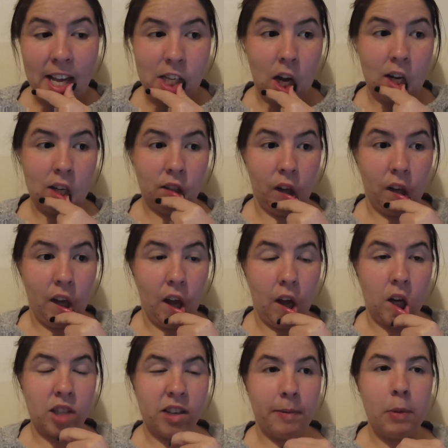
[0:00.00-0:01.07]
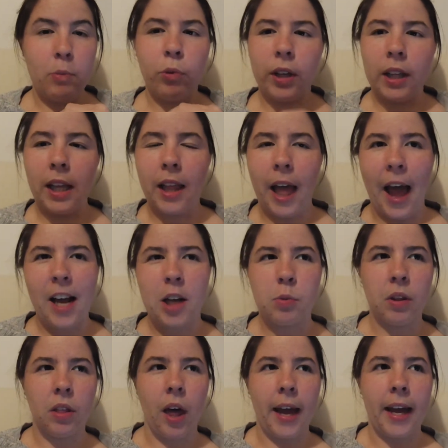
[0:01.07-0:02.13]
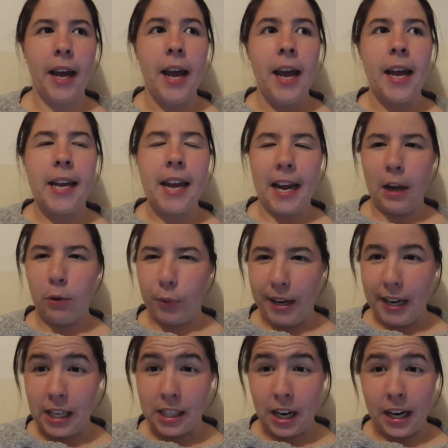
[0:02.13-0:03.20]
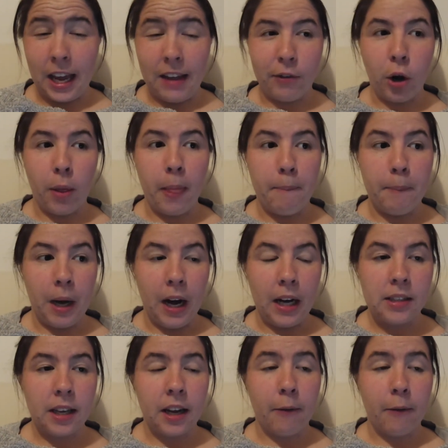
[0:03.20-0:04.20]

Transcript: as hard as I can because I've been really lax with like getting reading done even on the bus.